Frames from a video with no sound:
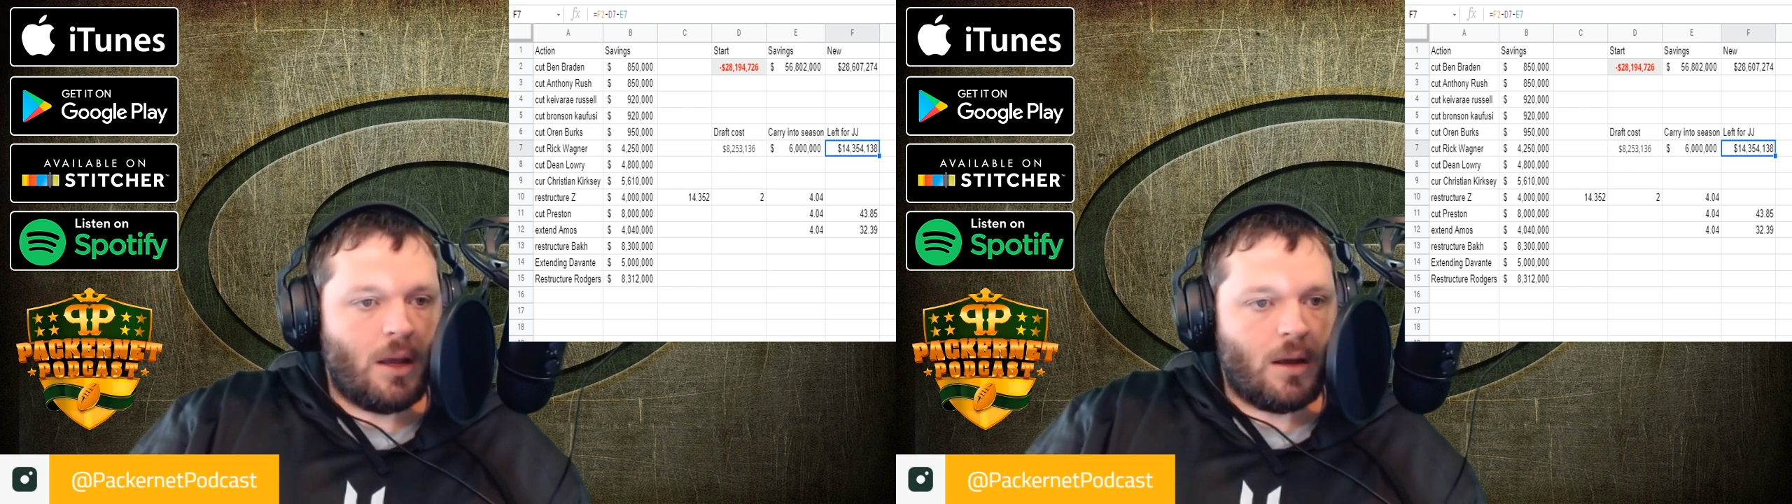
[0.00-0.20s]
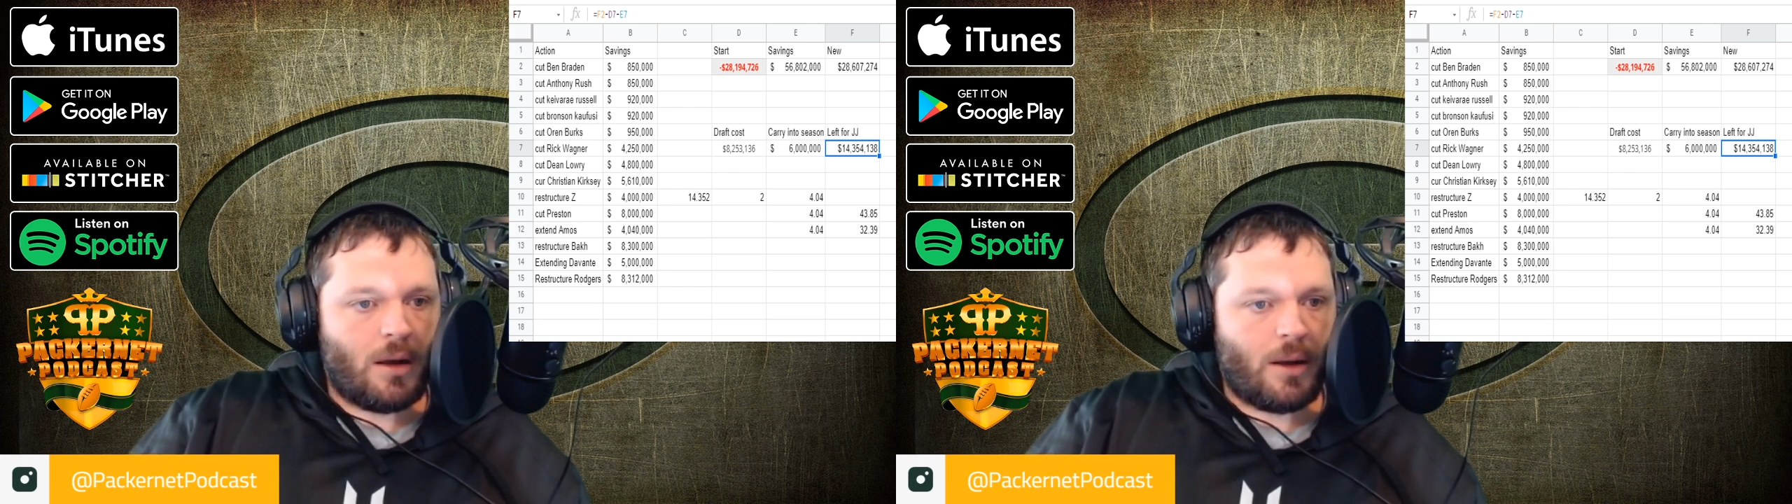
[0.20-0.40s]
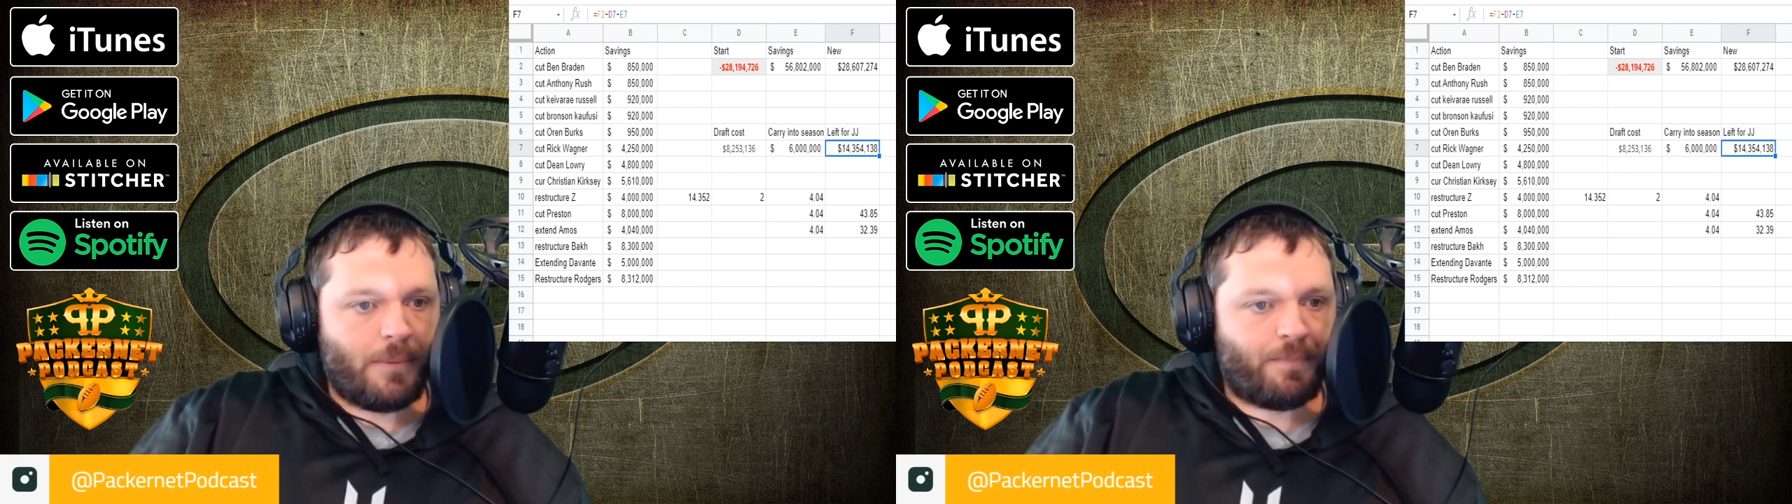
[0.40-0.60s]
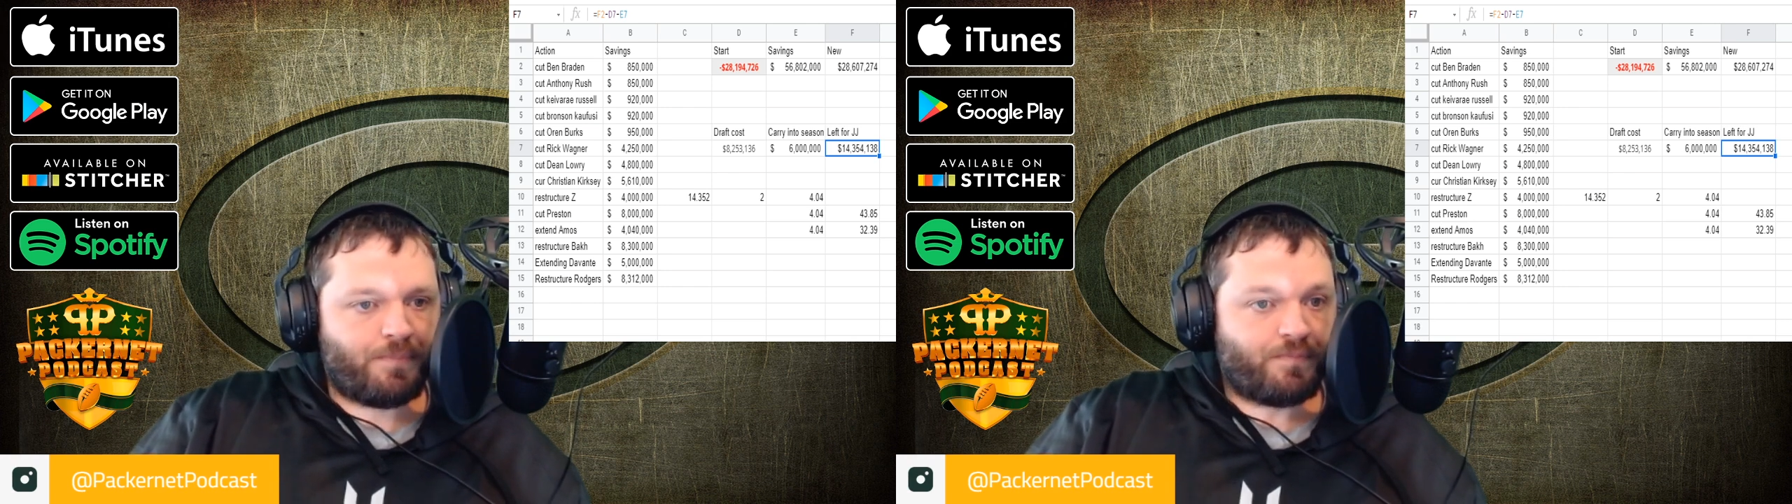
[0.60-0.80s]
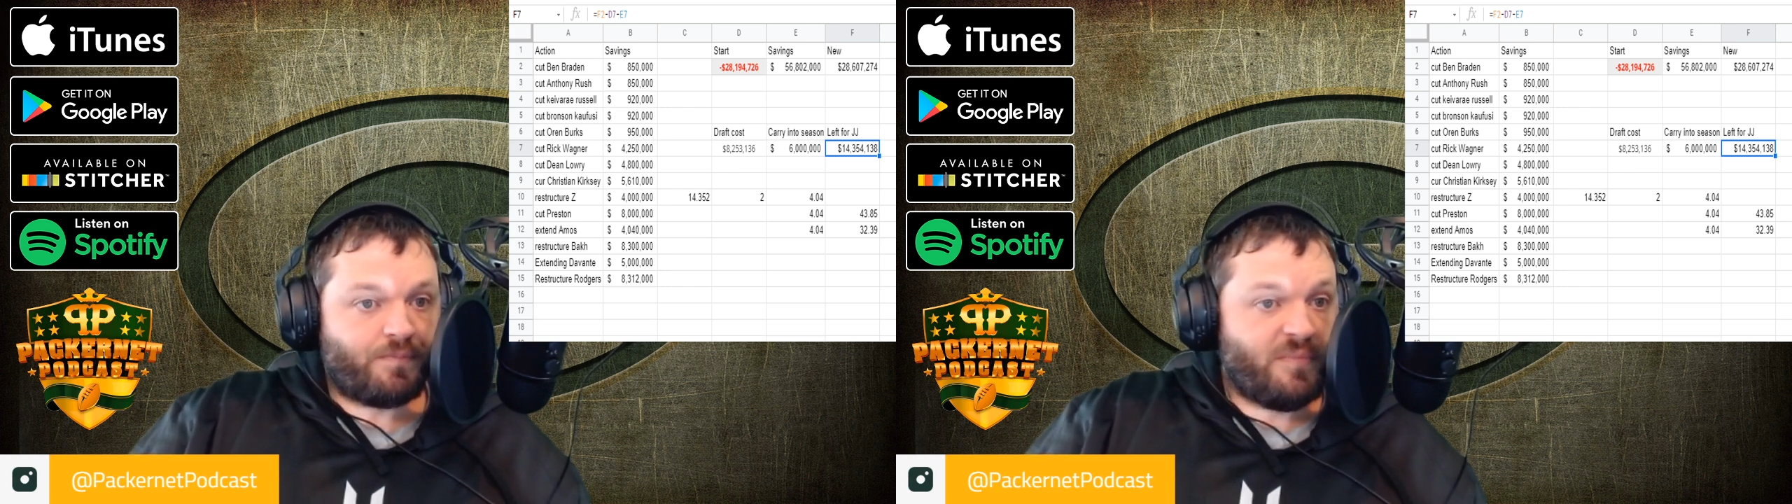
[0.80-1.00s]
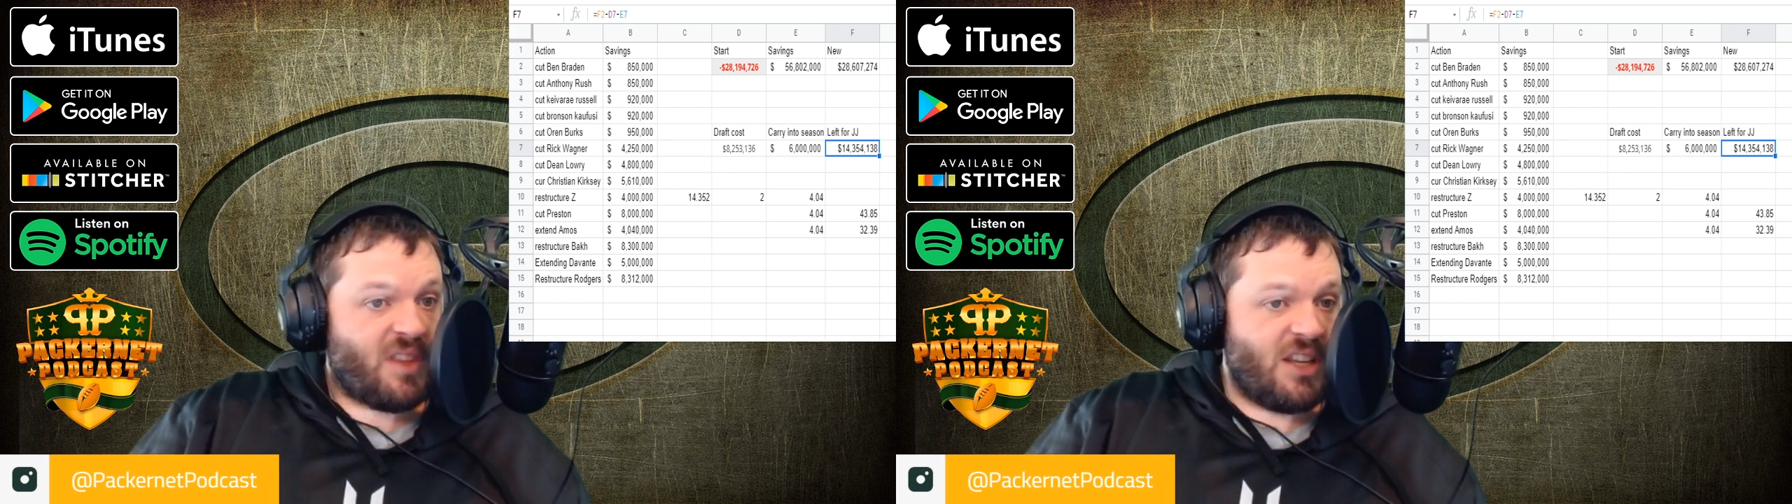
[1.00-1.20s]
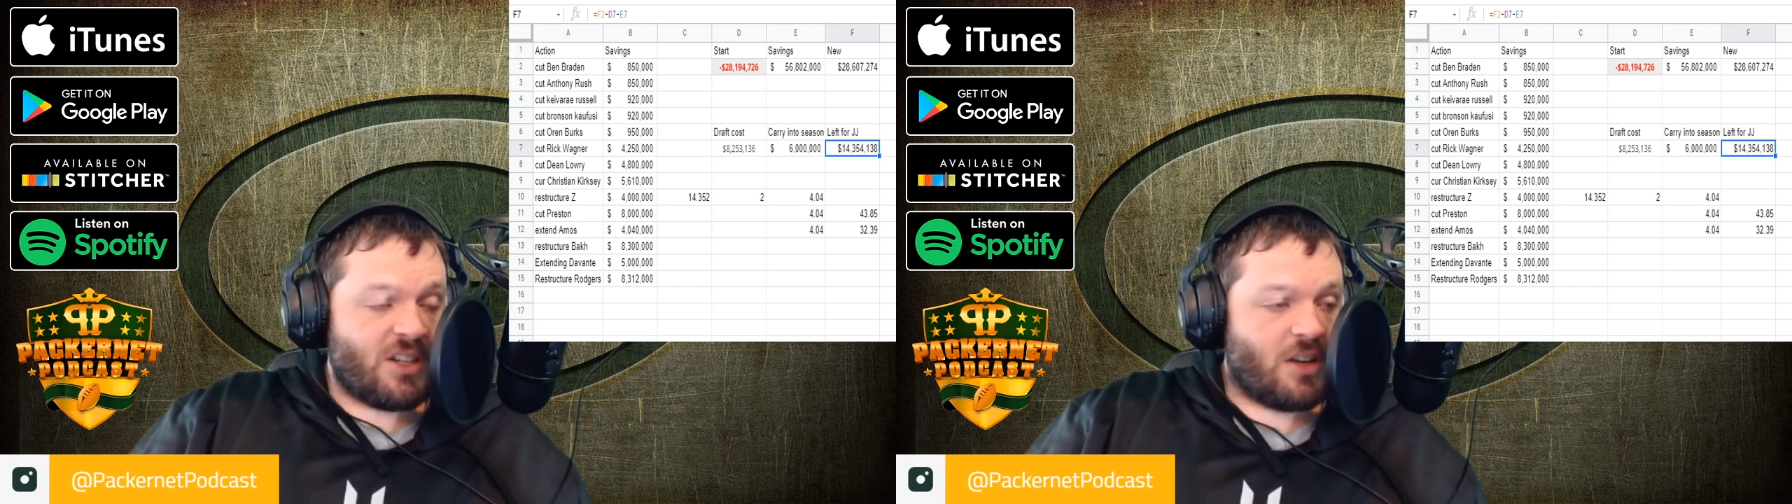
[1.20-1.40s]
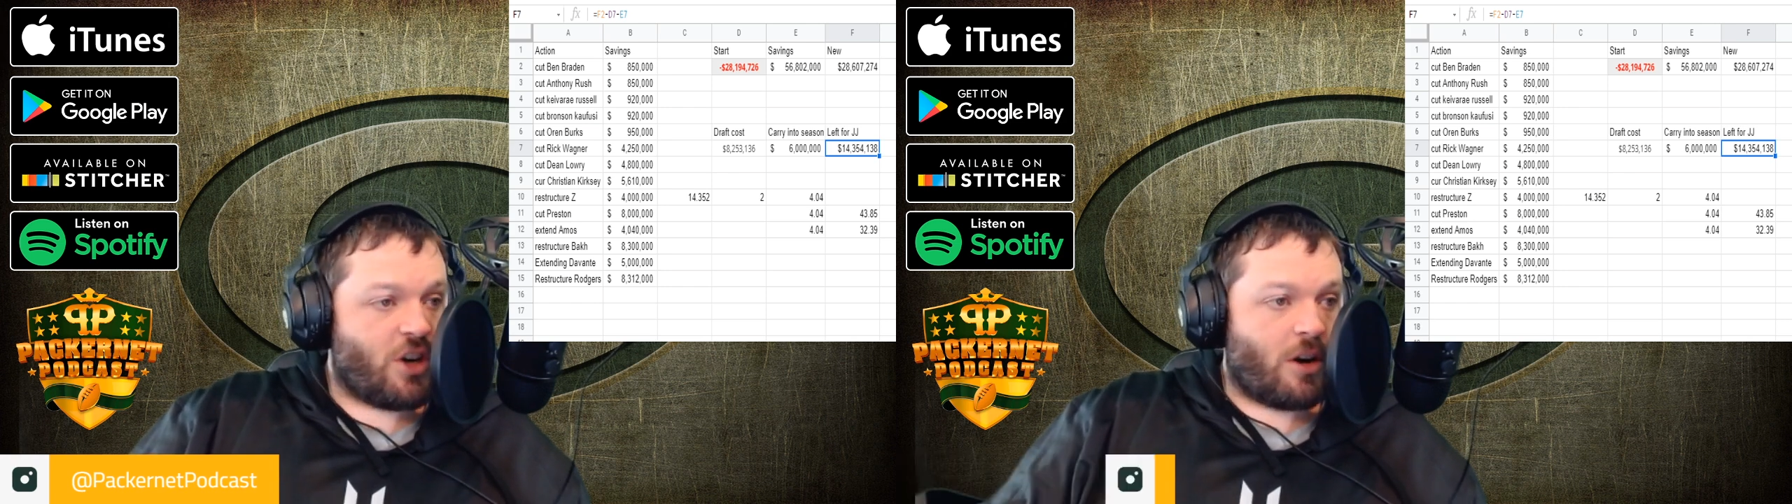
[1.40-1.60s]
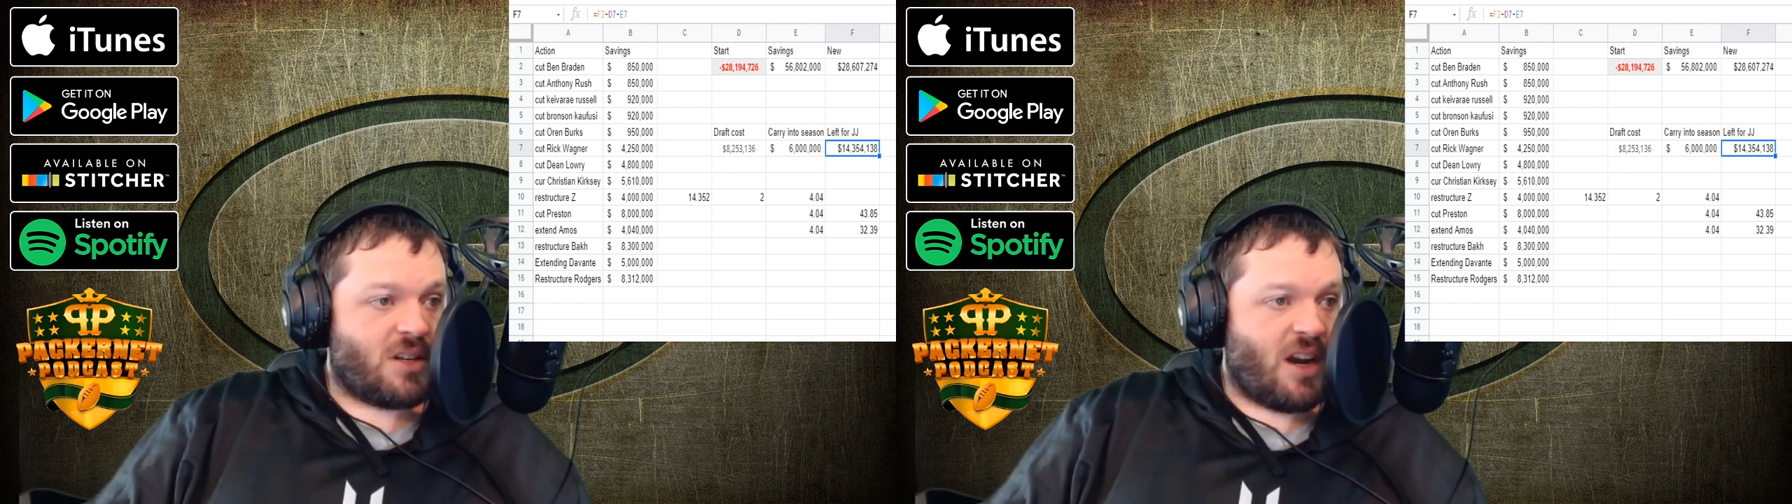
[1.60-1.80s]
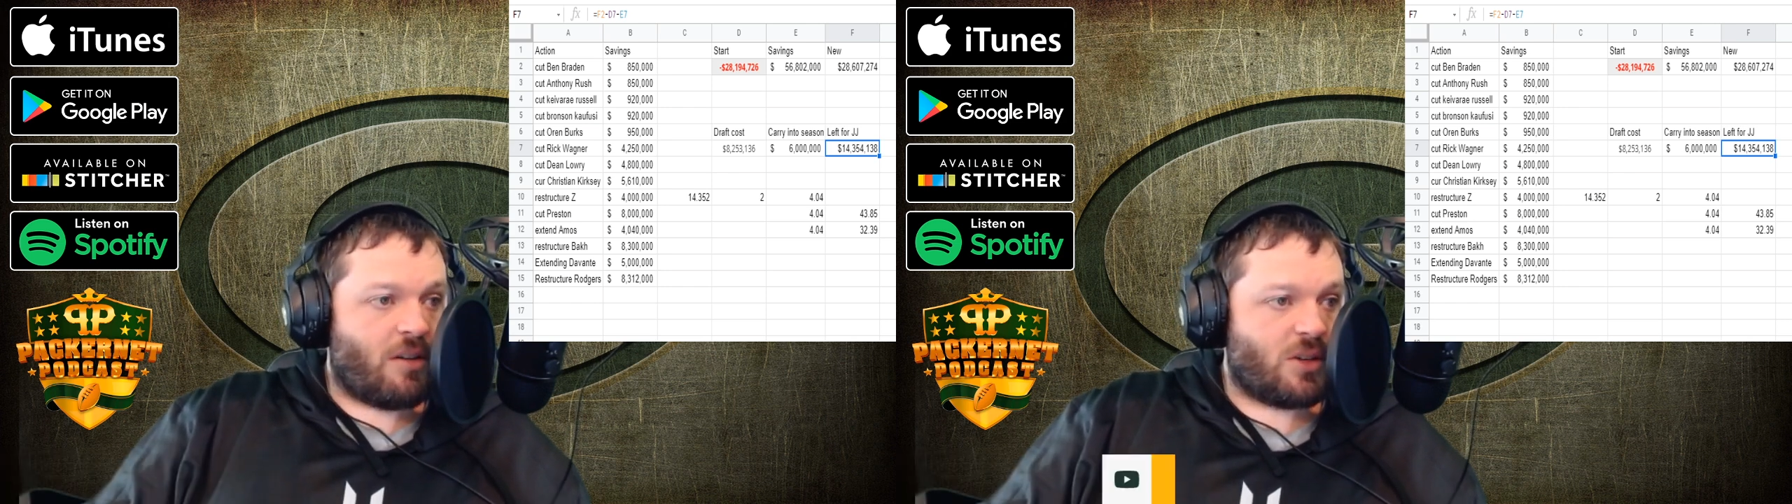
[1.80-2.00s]
Um, it's uncharted
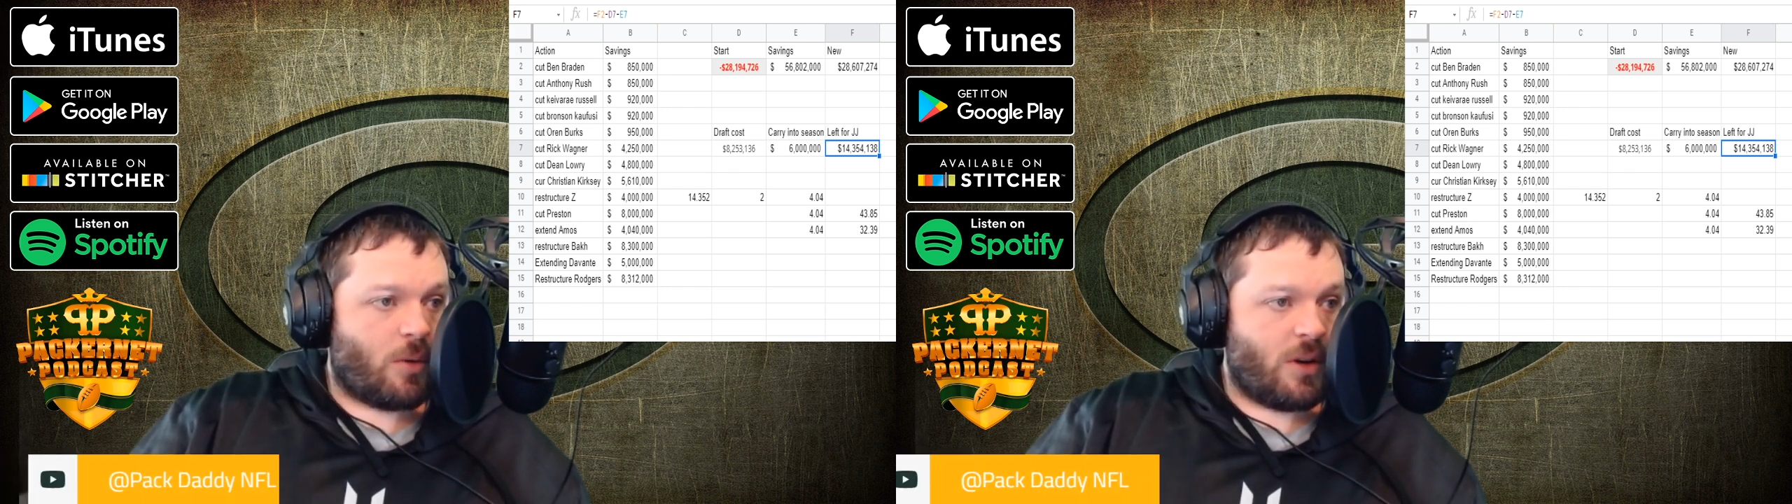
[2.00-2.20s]
territory.